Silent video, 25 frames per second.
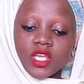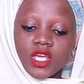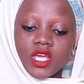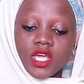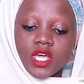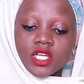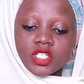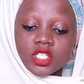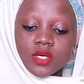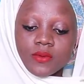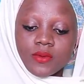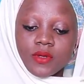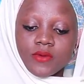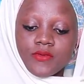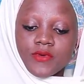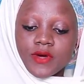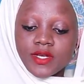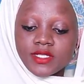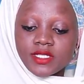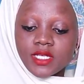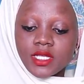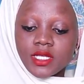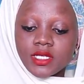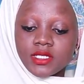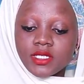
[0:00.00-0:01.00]
Each of the
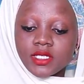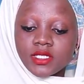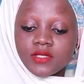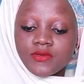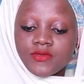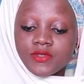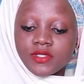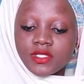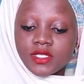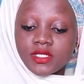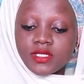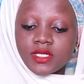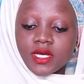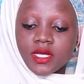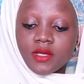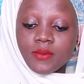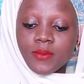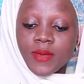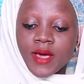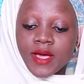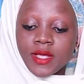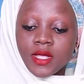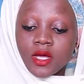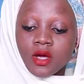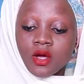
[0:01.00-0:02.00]
facilities visited
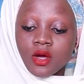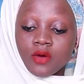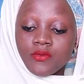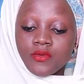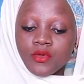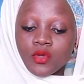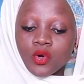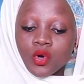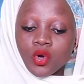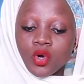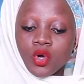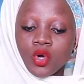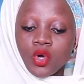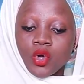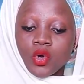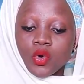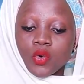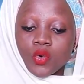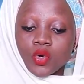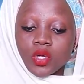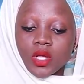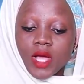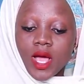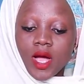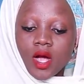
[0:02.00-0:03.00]
by the governor
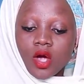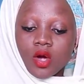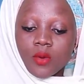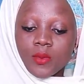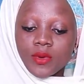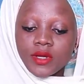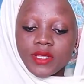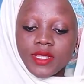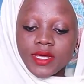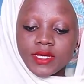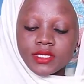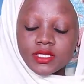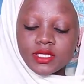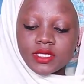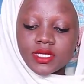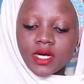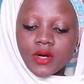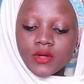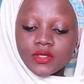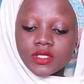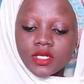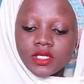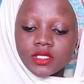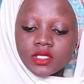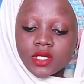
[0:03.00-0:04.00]
could accommodate
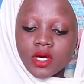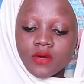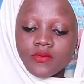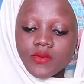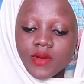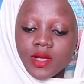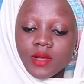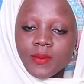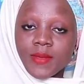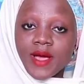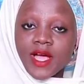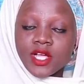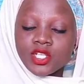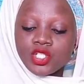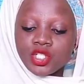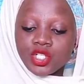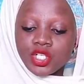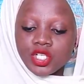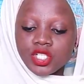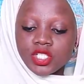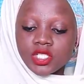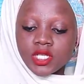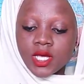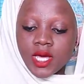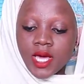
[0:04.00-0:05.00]
thousands of
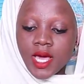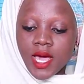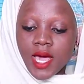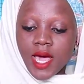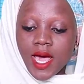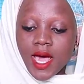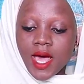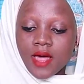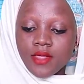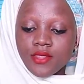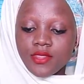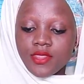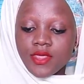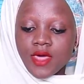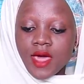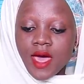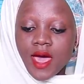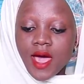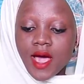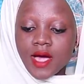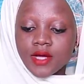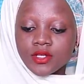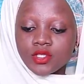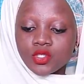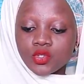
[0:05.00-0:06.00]
Al-Madrids, and there
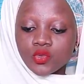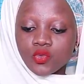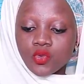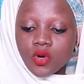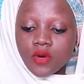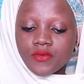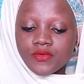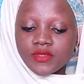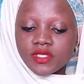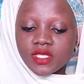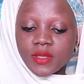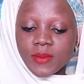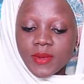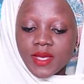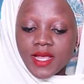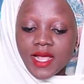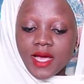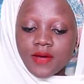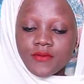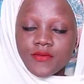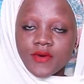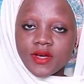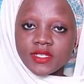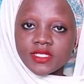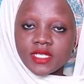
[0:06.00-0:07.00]
are 12
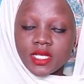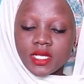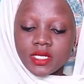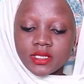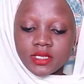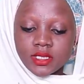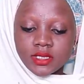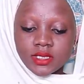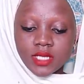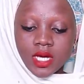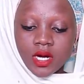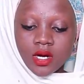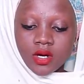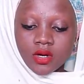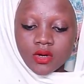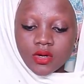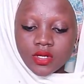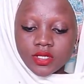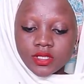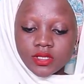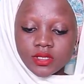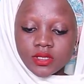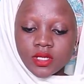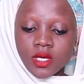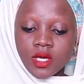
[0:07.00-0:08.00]
similar facilities
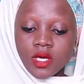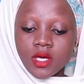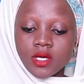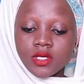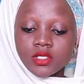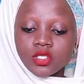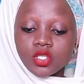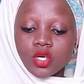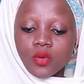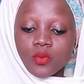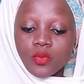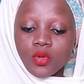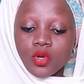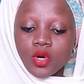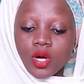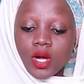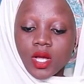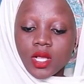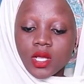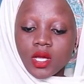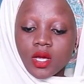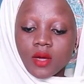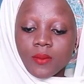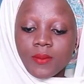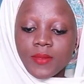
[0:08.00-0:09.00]
across some
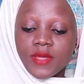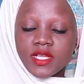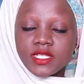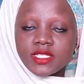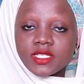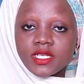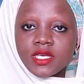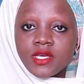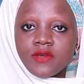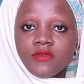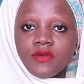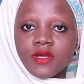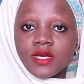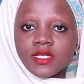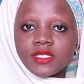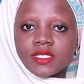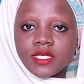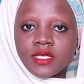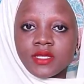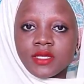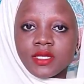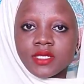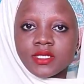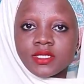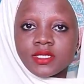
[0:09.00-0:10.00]
local government areas in the